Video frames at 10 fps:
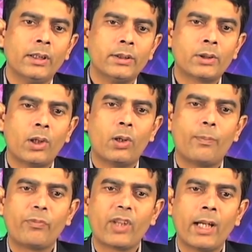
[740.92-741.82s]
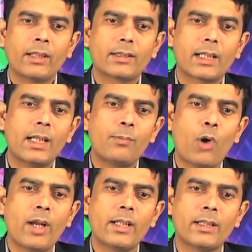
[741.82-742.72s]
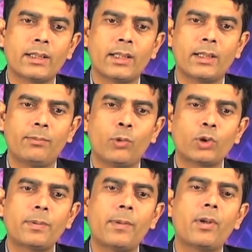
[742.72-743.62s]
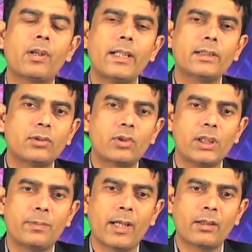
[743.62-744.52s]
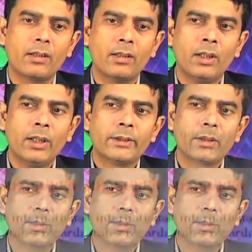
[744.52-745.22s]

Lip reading: So, and the second point is the most favored nation treatment. So